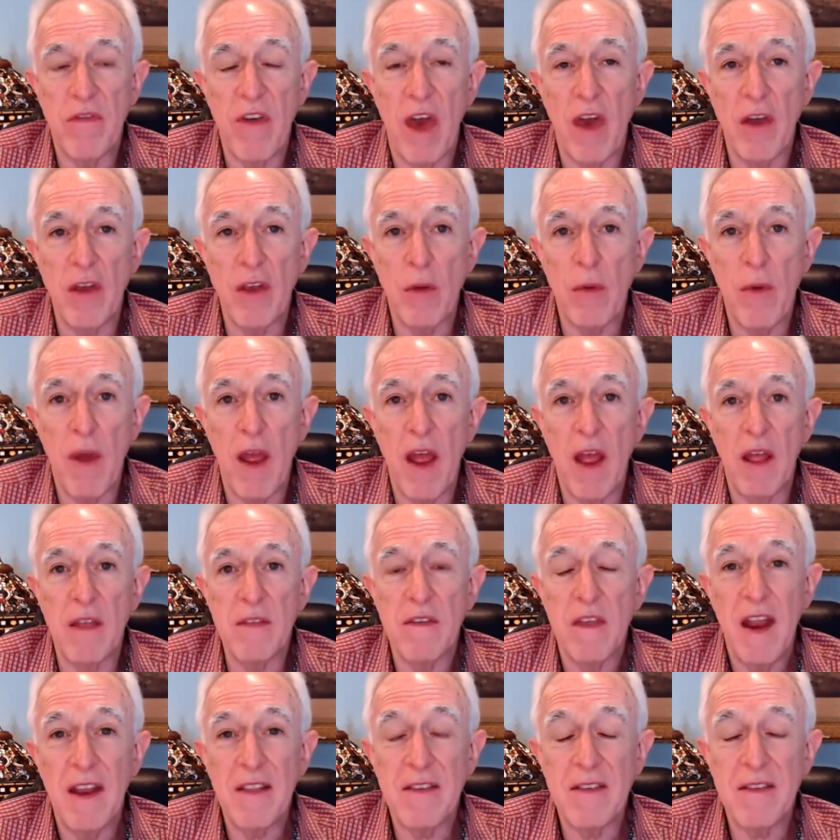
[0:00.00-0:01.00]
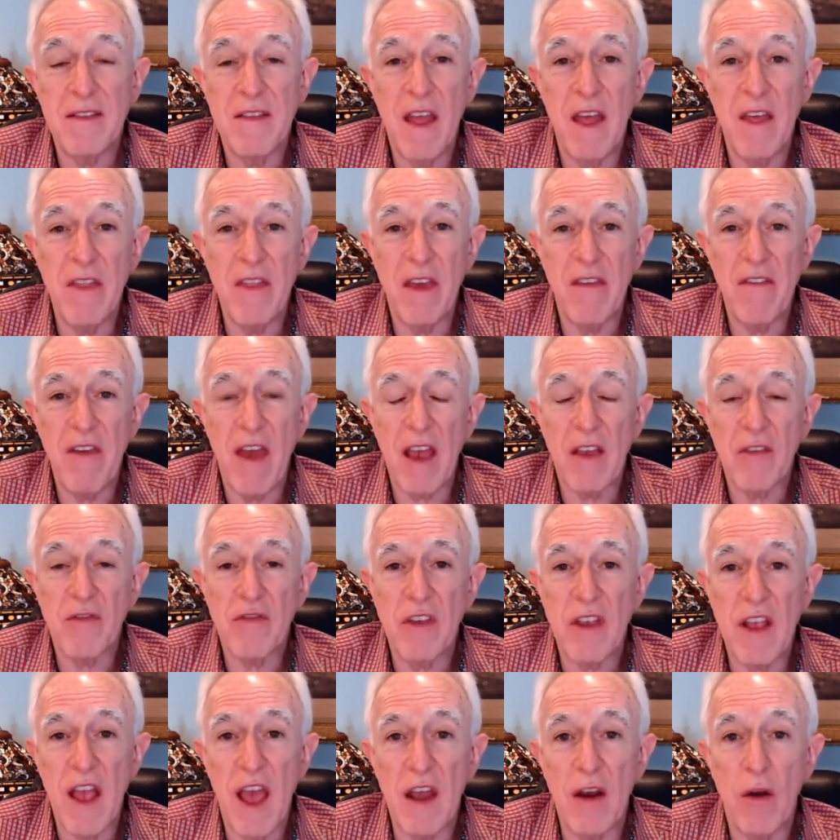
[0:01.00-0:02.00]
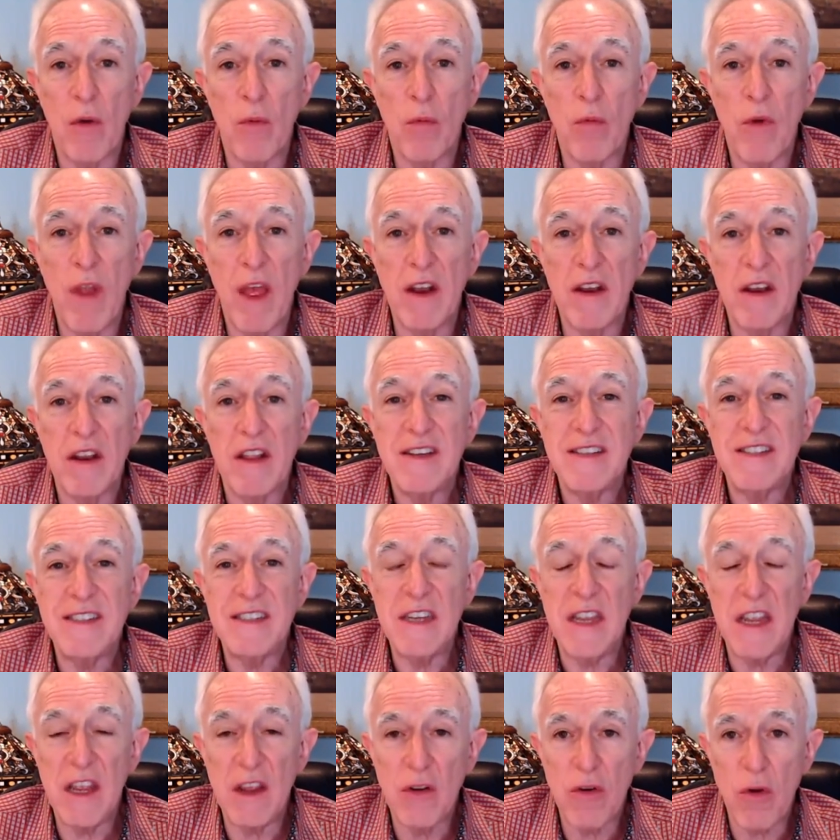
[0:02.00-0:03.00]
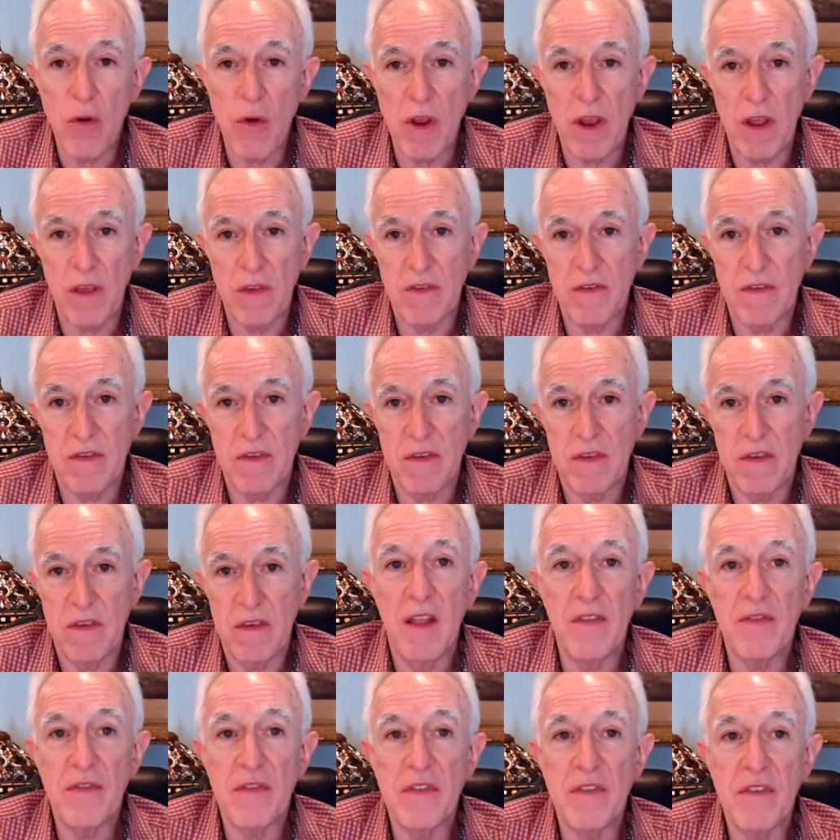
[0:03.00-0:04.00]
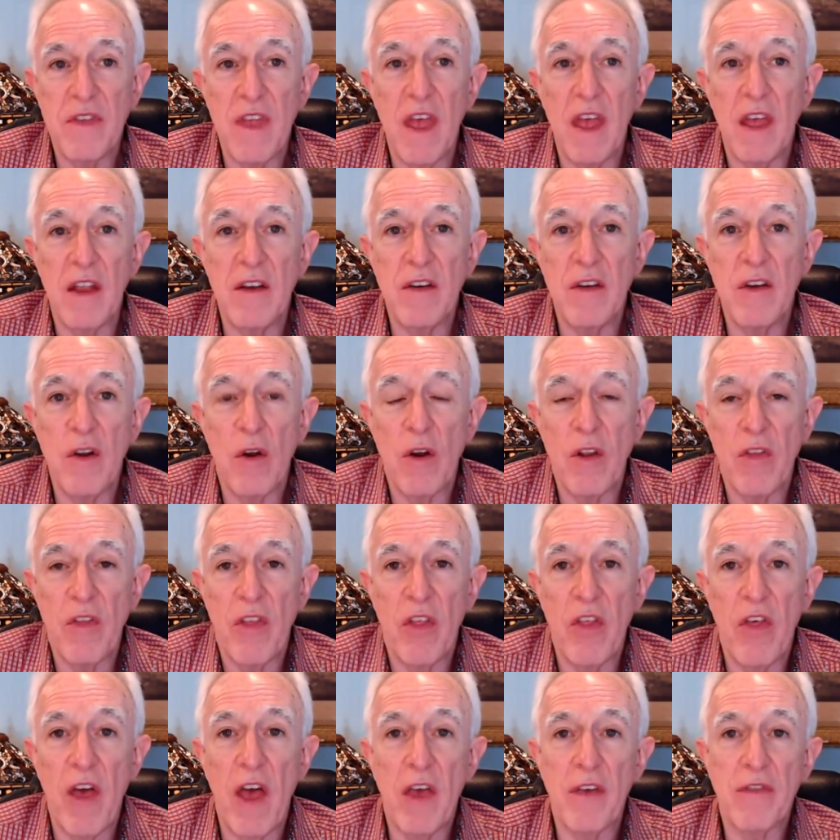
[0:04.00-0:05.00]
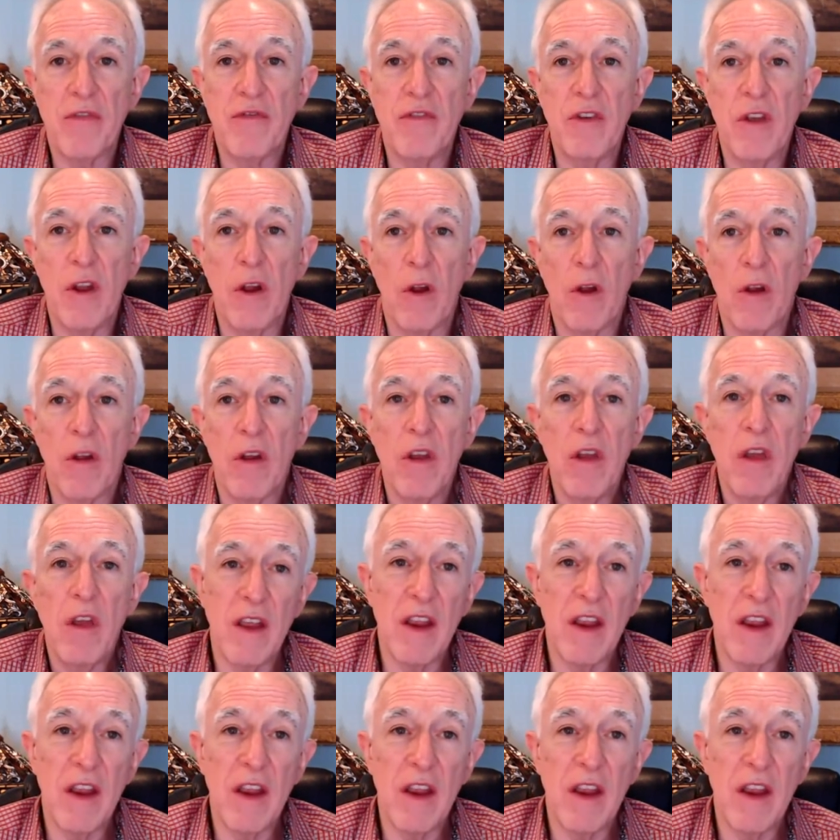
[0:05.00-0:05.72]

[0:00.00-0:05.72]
value adds. Instead, they've actually had a rent decrease instead during the last year.